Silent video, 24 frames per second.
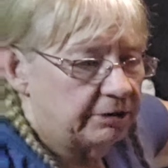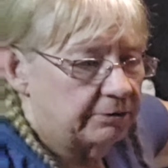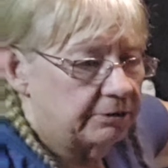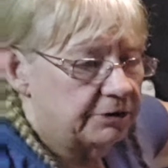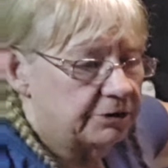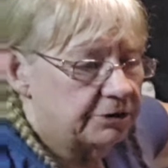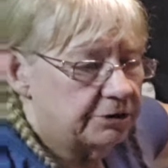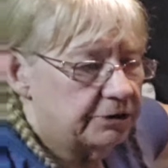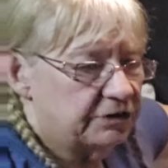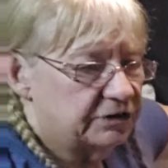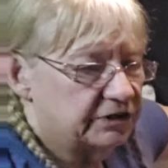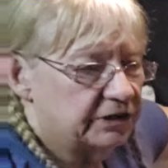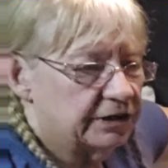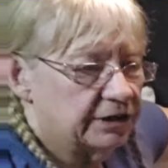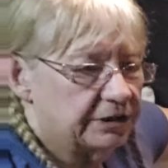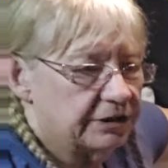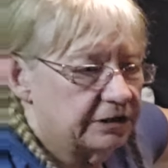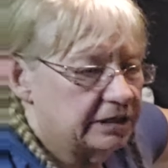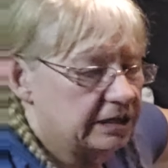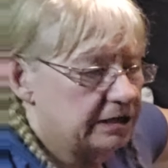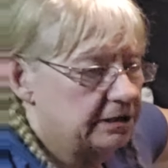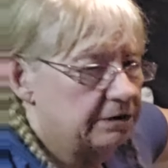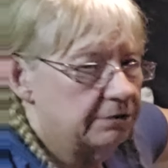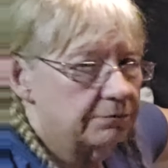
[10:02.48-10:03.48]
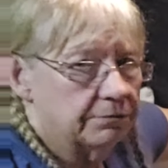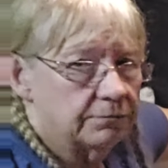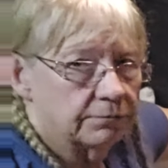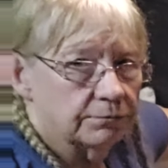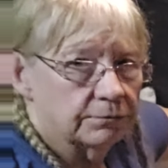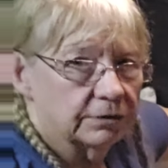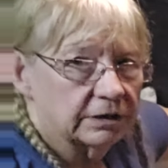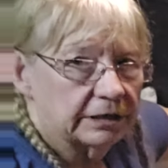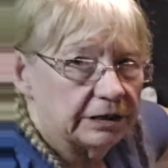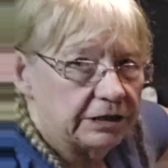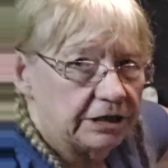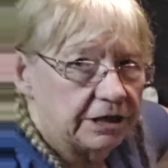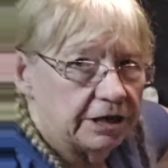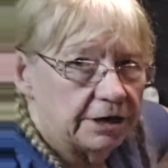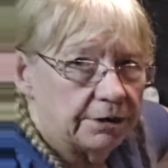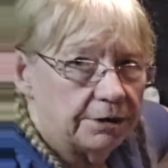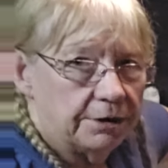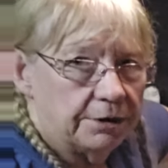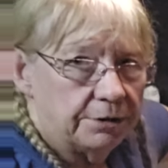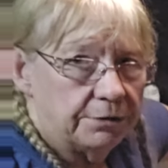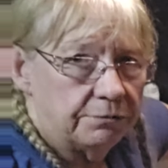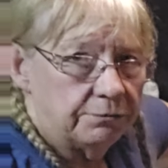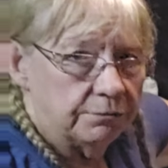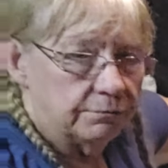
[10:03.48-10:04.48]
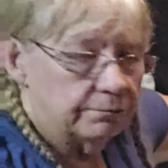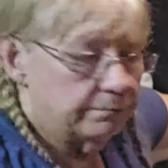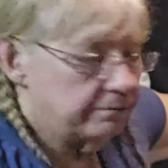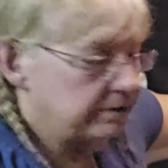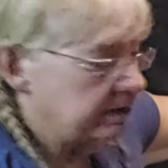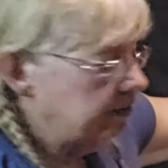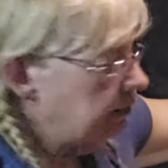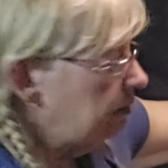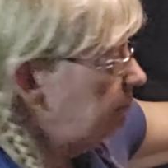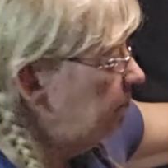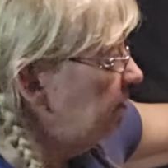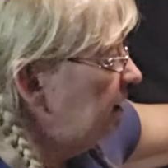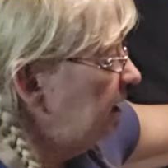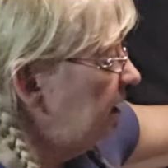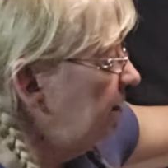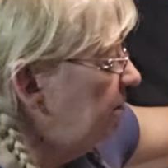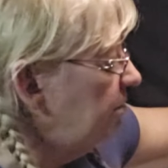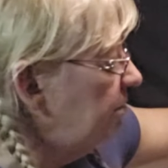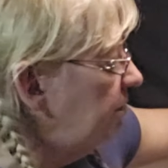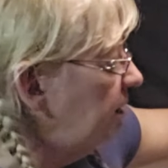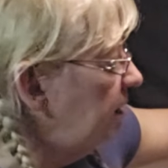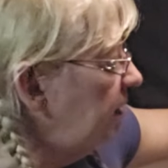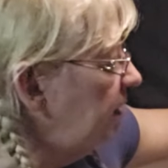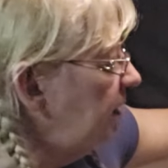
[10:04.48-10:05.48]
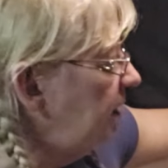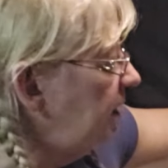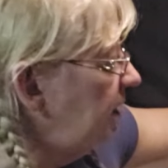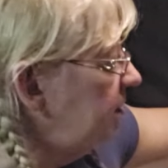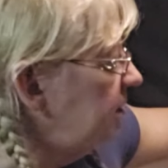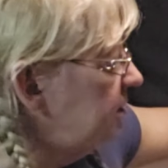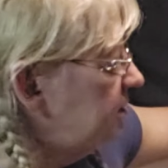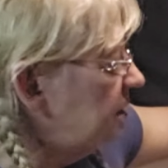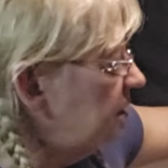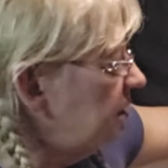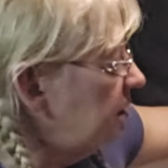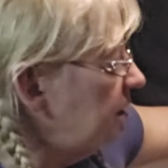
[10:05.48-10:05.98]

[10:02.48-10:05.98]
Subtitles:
in Tucson, didn't really know very well, and